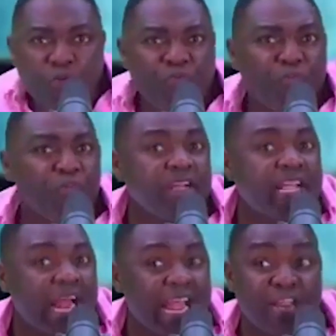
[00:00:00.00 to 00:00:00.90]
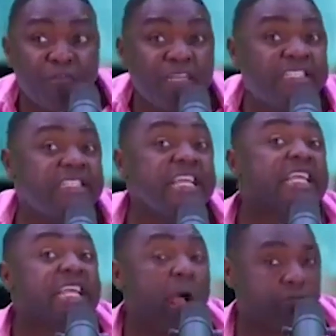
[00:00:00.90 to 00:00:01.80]
free Ghana and if any
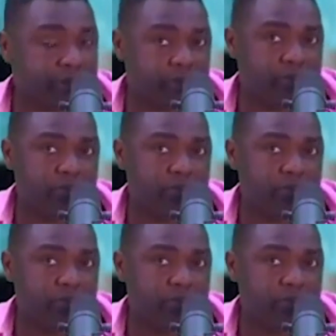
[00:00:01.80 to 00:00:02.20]
sneaking out.